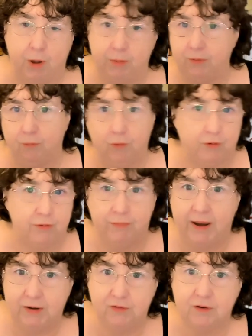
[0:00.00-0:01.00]
going the wrong
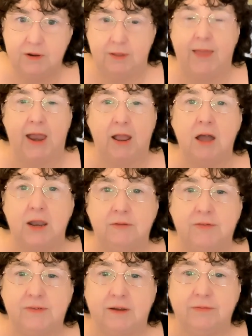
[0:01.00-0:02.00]
direction and that kind
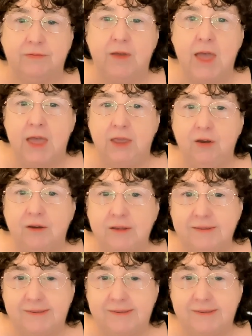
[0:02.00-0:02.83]
of stuff. You can